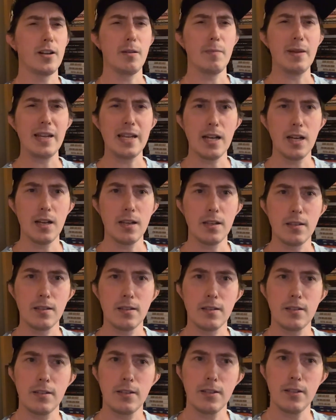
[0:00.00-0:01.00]

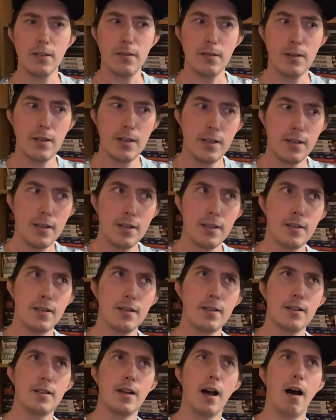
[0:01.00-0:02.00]
because, you know,
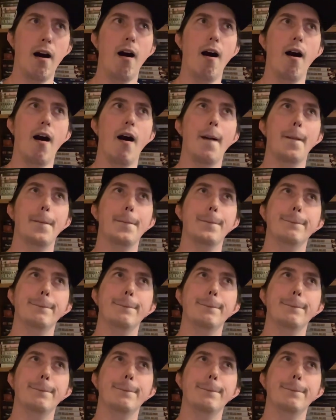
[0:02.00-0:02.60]
um,